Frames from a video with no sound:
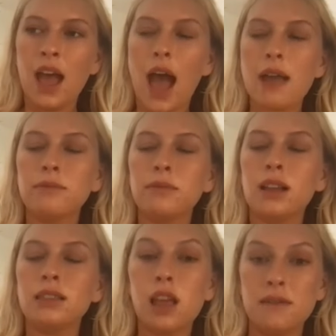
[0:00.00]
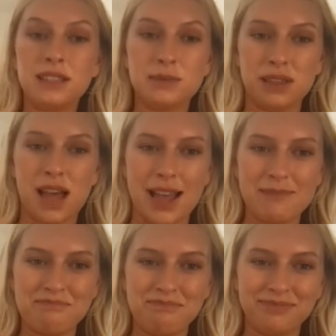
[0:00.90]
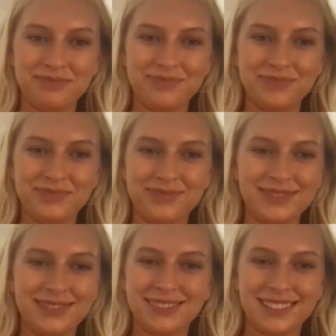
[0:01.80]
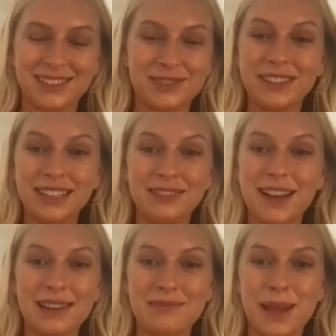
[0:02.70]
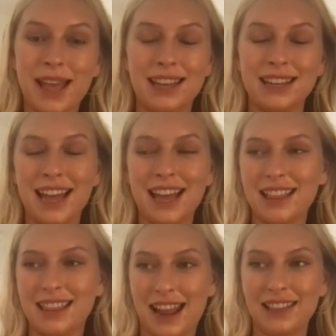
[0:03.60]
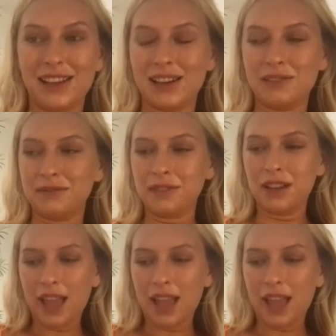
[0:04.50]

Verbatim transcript: I love Sublime. It's a really random band that I love.